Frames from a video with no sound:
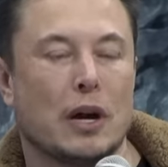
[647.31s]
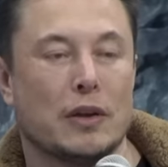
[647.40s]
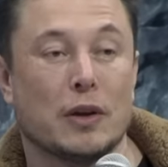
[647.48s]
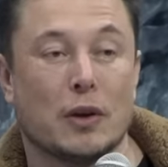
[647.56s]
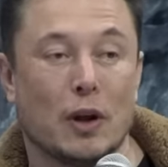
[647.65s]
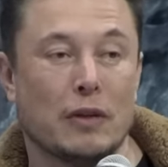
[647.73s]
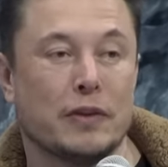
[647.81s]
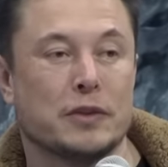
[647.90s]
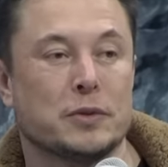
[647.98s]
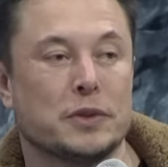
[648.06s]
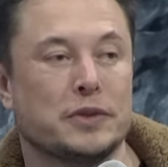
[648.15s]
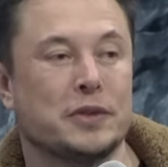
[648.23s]
the goal of
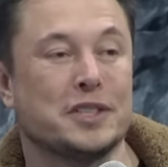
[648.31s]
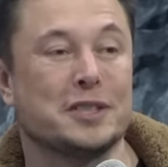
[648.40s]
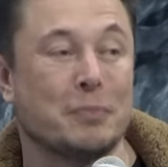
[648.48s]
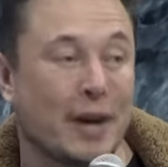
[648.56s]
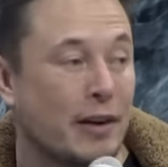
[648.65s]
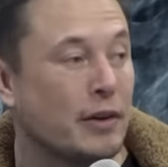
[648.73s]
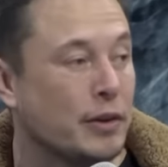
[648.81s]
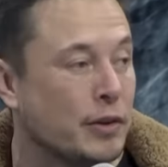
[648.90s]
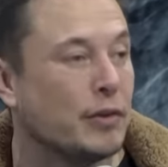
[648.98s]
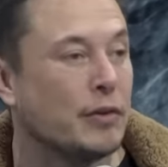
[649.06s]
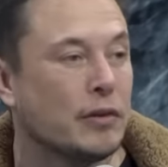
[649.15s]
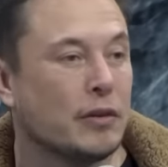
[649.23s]
this was to inspire
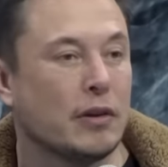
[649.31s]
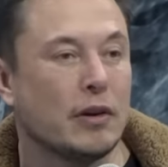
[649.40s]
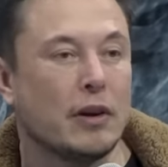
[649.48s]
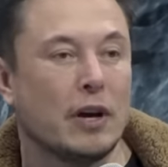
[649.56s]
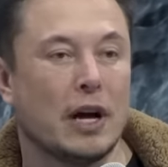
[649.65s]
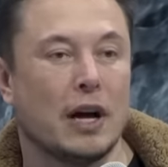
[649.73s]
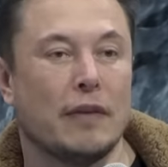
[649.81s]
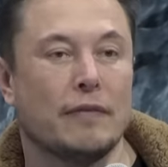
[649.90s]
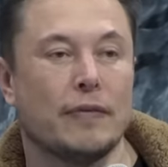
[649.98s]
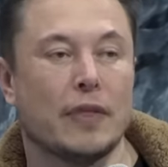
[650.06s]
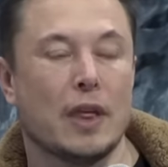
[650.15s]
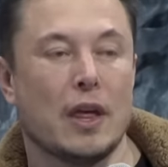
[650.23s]
you
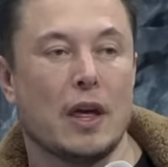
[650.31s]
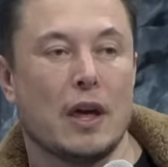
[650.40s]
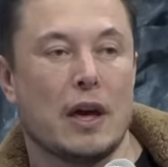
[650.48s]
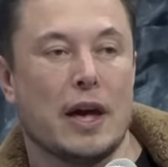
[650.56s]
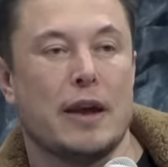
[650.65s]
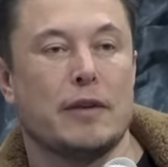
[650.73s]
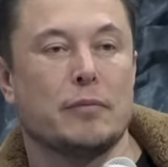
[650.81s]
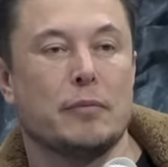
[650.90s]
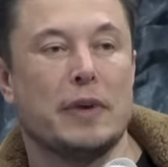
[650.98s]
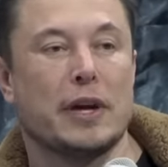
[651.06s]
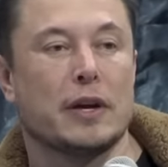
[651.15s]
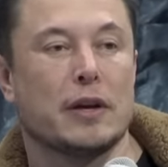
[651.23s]
um, and
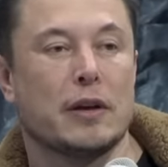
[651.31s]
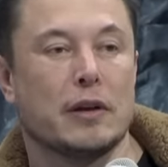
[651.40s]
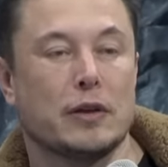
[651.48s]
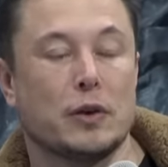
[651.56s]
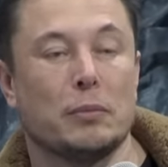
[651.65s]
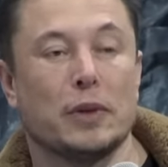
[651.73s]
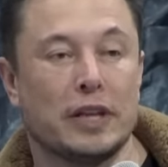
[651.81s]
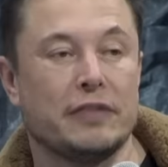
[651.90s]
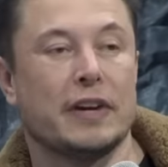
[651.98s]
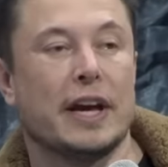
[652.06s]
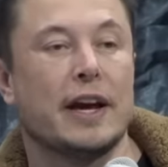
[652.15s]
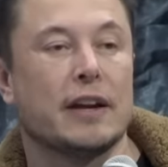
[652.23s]
make you believe
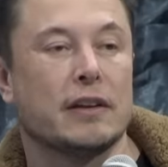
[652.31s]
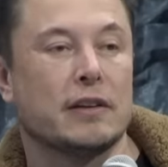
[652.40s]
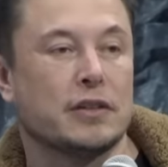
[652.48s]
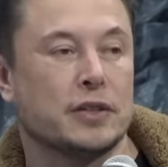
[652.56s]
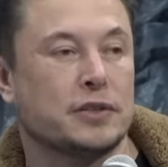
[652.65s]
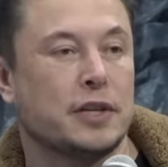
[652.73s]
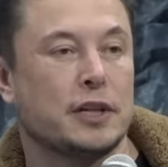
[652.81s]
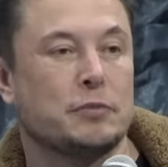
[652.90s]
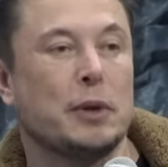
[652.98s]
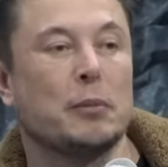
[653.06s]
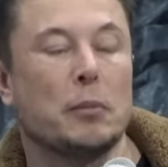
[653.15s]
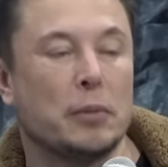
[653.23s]
again, just as
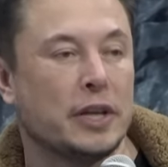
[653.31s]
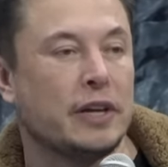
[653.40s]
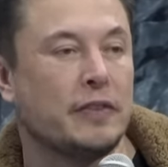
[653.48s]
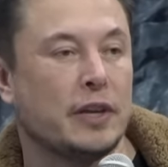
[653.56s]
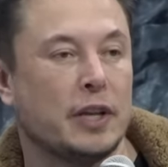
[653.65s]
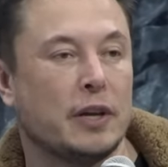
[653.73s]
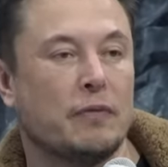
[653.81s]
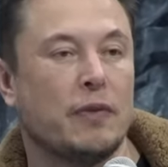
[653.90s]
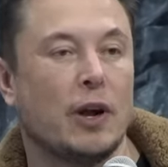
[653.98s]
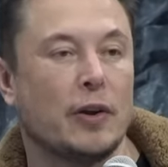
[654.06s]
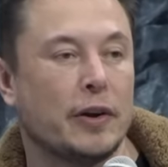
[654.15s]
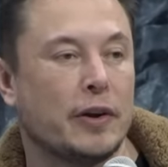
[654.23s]
people believed in the
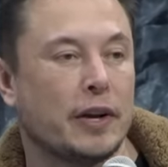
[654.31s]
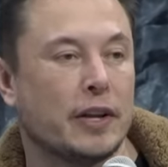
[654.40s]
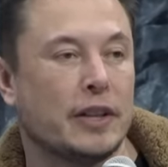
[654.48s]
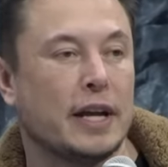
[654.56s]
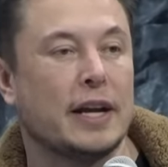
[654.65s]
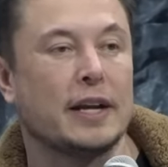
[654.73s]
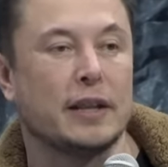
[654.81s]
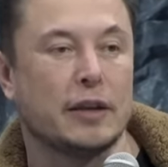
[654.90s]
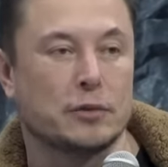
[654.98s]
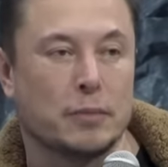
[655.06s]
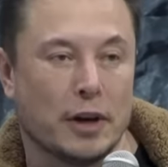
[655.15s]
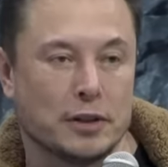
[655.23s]
Apollo era, that
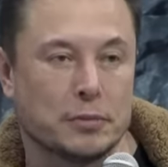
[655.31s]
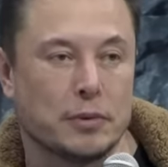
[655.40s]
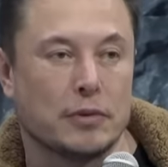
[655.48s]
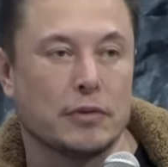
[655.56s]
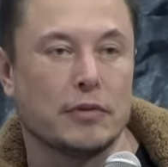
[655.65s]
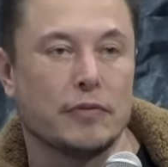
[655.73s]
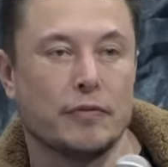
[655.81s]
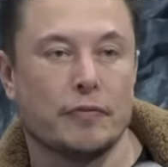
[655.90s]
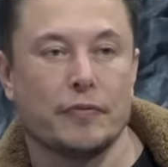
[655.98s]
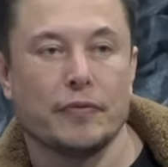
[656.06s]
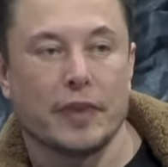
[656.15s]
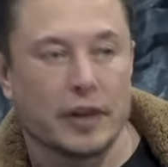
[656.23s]
anything's possible.
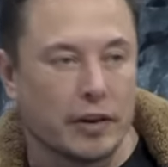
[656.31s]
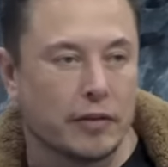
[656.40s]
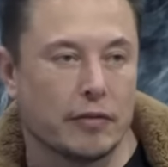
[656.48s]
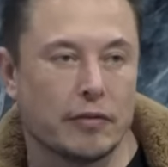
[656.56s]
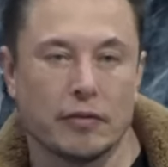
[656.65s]
Thank you.